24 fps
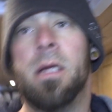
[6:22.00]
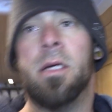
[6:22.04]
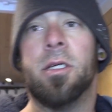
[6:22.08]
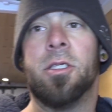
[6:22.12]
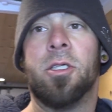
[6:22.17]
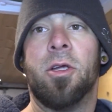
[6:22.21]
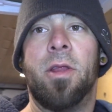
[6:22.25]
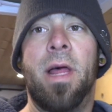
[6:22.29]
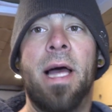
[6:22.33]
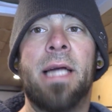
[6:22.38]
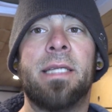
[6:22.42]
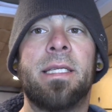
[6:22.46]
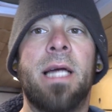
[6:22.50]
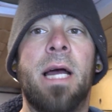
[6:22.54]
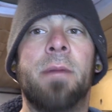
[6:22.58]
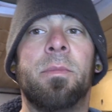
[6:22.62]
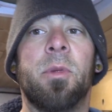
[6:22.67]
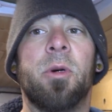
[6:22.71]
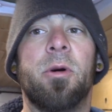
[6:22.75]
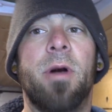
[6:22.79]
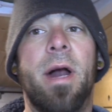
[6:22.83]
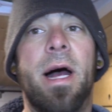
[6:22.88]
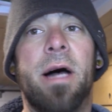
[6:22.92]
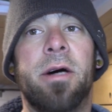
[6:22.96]
So that
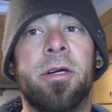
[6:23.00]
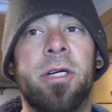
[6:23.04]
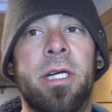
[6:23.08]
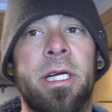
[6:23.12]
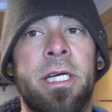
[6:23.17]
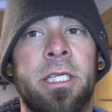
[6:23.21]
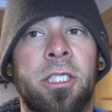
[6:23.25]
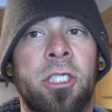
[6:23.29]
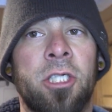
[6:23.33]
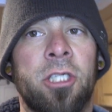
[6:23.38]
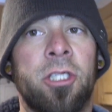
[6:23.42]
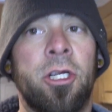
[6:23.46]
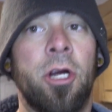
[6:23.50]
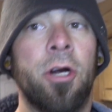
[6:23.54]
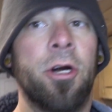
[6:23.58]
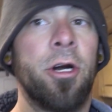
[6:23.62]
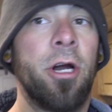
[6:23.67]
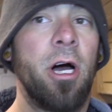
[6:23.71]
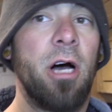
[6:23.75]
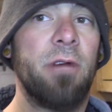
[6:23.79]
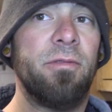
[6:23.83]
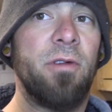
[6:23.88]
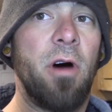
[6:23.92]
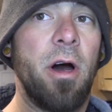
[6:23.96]
time around, it just
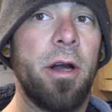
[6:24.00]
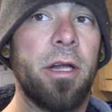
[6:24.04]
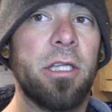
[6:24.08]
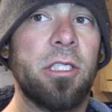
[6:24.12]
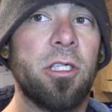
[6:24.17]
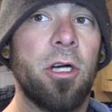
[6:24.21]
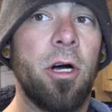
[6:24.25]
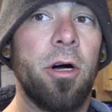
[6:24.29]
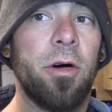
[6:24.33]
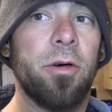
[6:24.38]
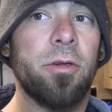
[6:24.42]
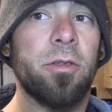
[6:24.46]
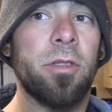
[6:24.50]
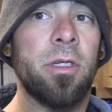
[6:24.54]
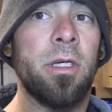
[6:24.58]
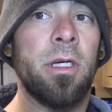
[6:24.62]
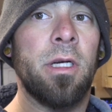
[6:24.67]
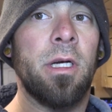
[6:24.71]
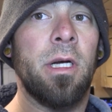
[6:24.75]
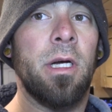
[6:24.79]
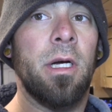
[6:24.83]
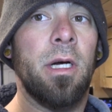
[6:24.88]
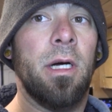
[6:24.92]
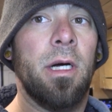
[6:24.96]
turned off on its own
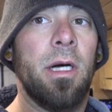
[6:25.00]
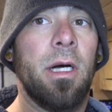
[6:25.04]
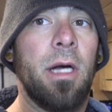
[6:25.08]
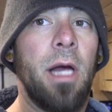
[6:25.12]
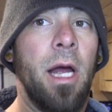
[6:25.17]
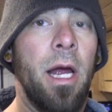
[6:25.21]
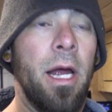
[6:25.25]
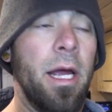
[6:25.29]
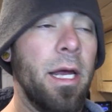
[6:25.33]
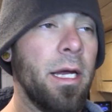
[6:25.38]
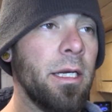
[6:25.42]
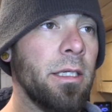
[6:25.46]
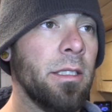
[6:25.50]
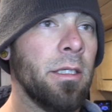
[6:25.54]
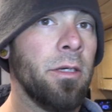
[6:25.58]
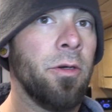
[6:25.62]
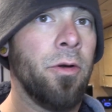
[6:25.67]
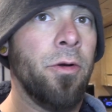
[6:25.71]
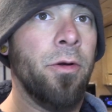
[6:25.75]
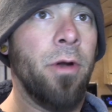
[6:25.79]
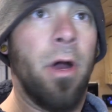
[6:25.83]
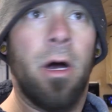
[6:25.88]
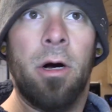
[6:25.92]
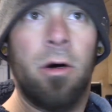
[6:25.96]
and
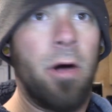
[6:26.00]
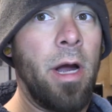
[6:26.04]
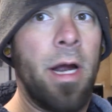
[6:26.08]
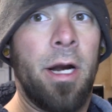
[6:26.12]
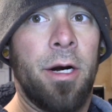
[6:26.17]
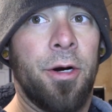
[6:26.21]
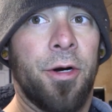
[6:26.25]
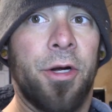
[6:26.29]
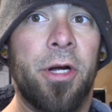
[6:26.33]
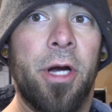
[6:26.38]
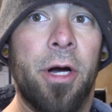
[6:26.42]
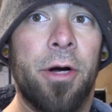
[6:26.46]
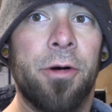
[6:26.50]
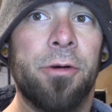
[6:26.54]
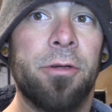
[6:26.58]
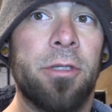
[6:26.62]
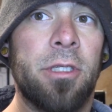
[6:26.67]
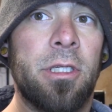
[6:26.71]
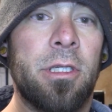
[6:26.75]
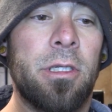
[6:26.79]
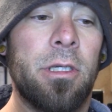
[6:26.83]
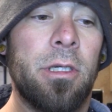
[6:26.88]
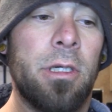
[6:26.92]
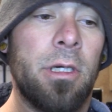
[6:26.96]
no error
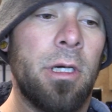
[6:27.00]
codes.